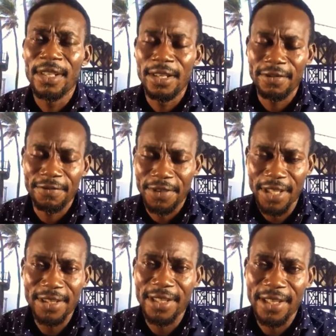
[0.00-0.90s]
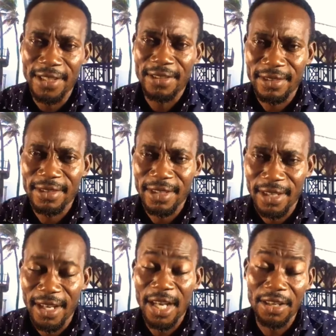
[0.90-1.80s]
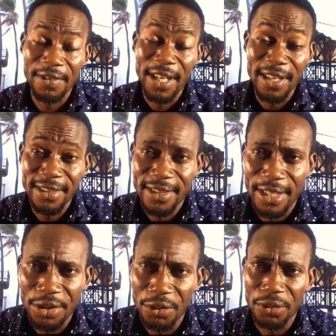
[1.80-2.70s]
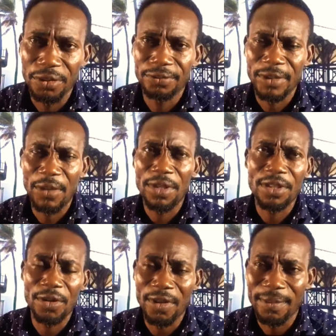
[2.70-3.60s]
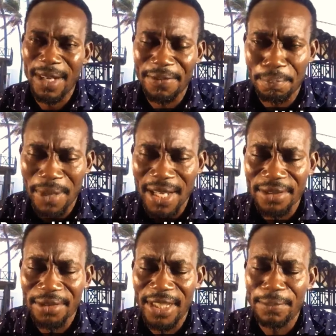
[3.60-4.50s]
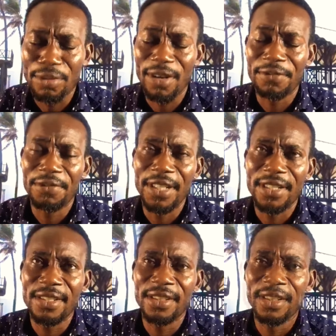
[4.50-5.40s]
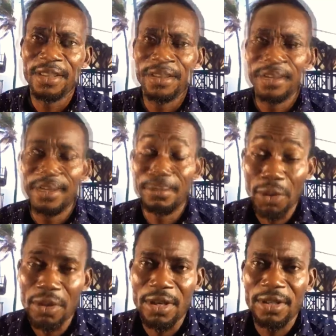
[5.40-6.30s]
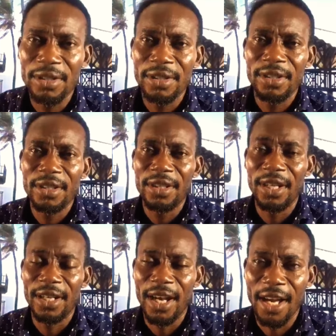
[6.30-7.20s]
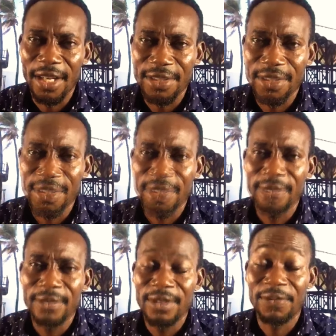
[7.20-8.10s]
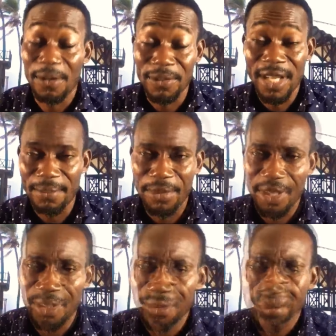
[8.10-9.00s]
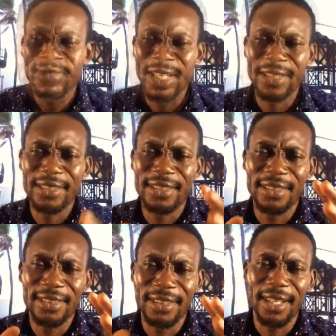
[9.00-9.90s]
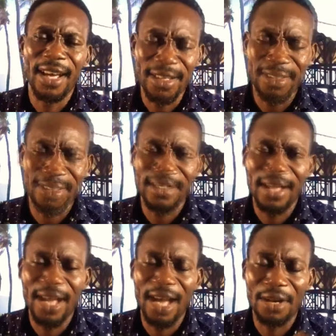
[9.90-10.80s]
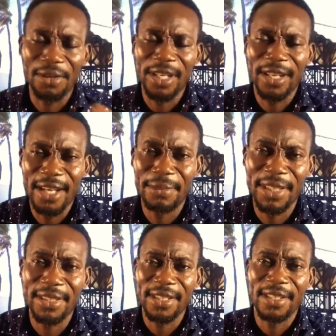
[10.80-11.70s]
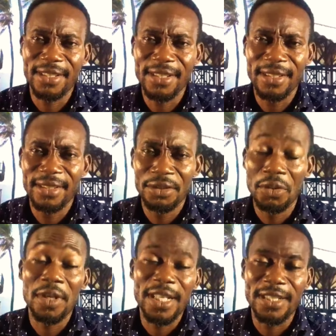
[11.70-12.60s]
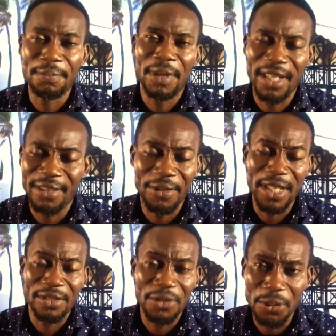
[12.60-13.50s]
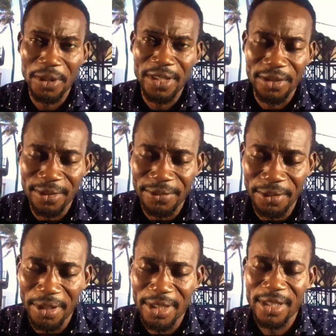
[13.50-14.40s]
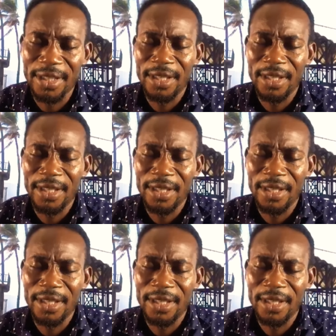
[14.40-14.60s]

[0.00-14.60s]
this is a kind of an answer to a question one of my past student prophet uh, Mook had asked from Zambia and he asked how can I meditate on a deeper level and so on and so forth